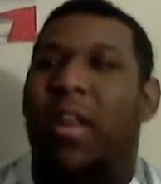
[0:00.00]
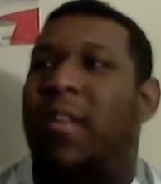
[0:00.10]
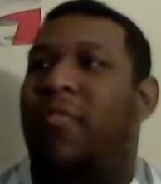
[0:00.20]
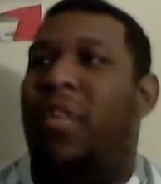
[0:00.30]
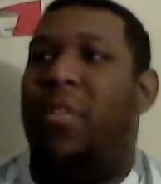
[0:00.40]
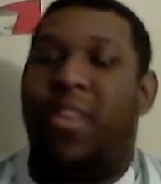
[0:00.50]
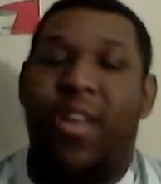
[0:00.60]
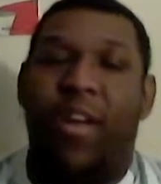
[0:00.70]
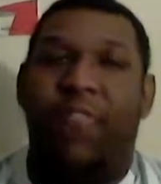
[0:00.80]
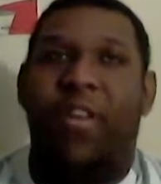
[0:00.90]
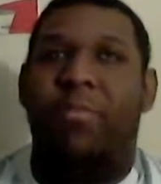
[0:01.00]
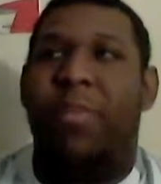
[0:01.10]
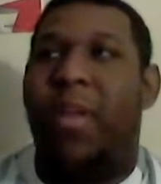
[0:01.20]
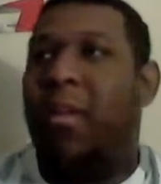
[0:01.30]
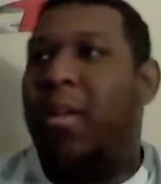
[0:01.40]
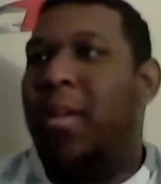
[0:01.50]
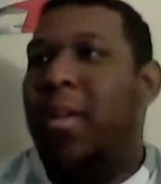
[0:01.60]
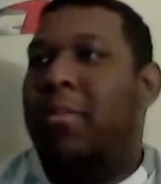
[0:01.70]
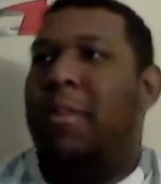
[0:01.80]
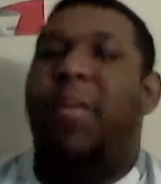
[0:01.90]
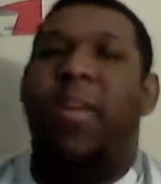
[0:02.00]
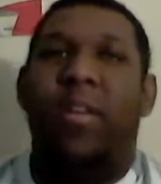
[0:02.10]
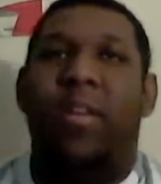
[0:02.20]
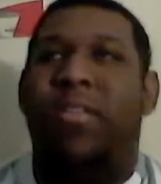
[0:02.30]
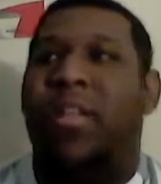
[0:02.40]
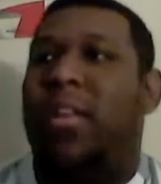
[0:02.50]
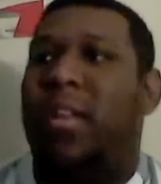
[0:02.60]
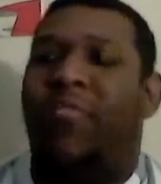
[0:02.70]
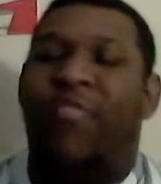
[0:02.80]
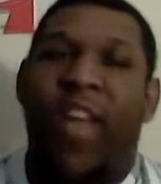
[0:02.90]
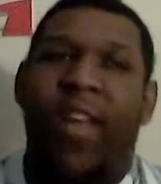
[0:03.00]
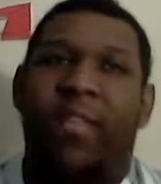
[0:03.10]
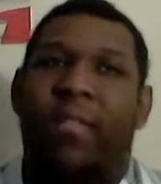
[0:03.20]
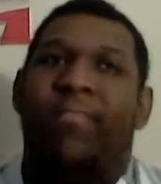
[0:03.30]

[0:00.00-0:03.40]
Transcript: in it for himself a little bit, but he knows that this fight,